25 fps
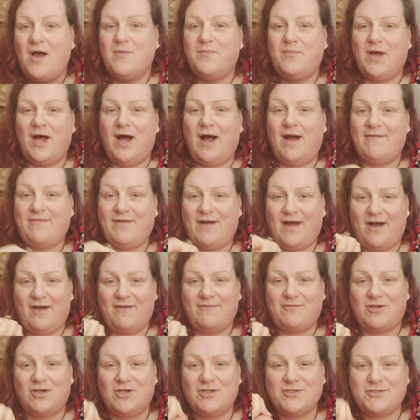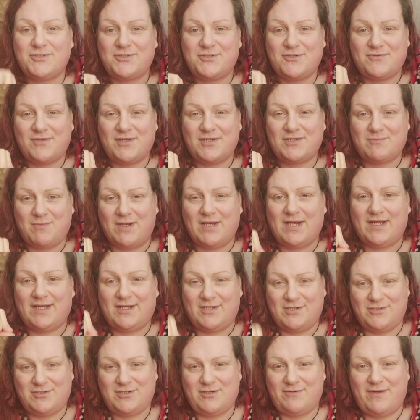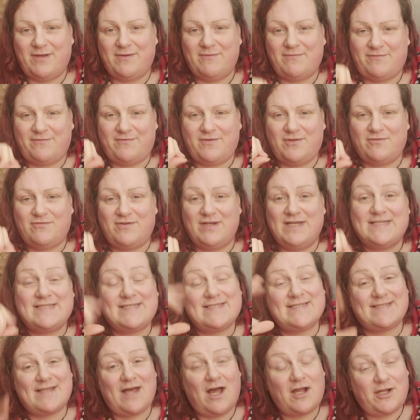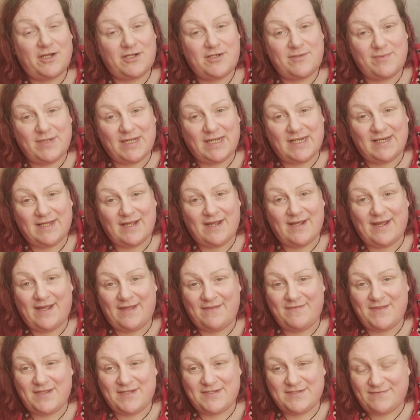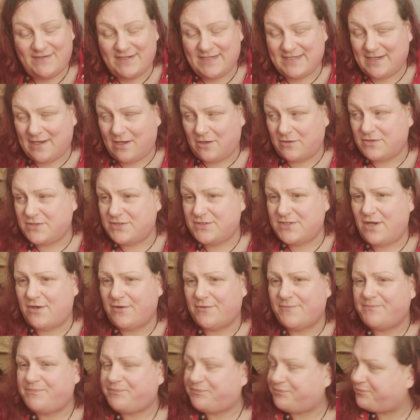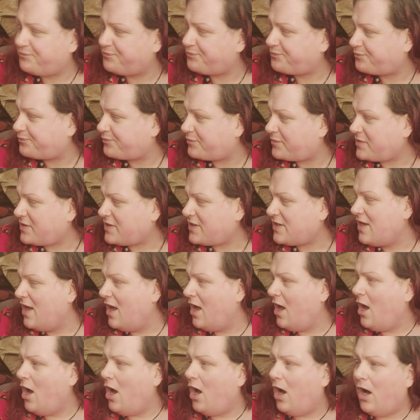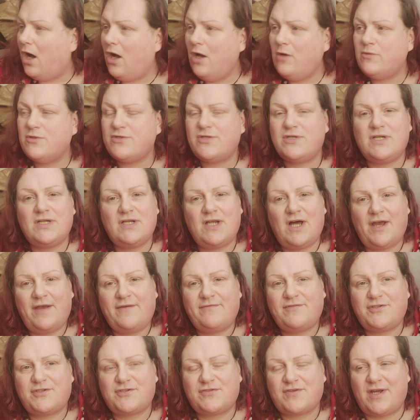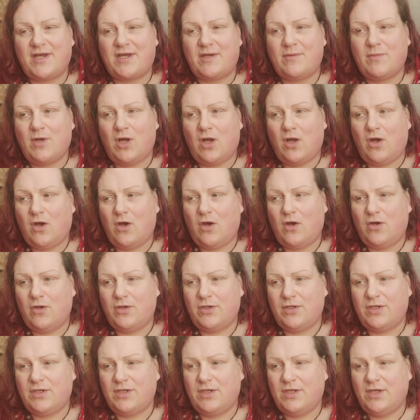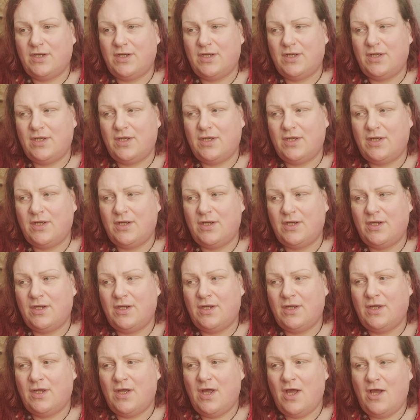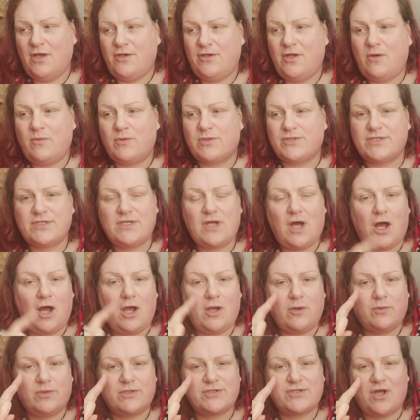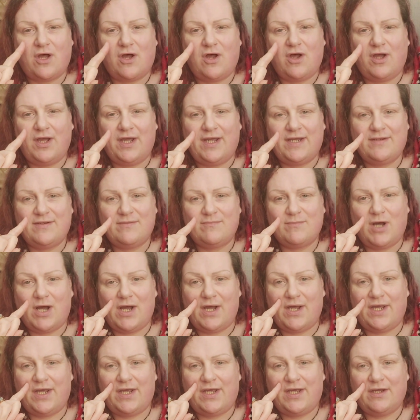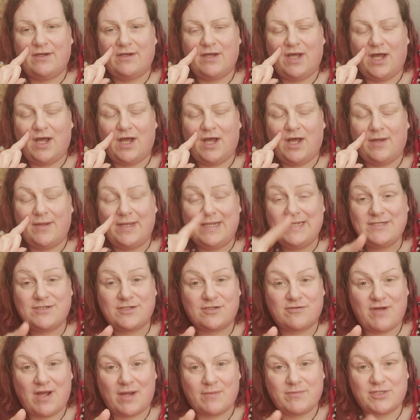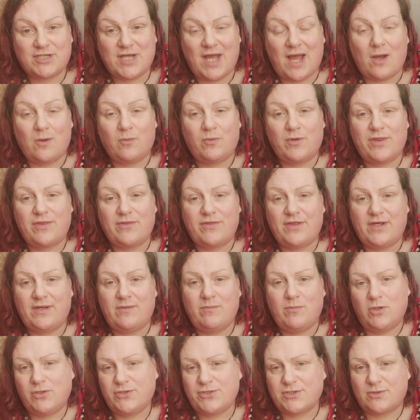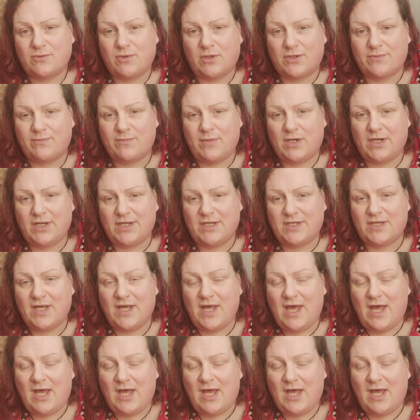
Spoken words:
but I've got to do this when I can do it for the reasons that are going to be clear in this video. So I was on a live stream on... No, I wasn't. I was in my Instagram chat with the mod squad, my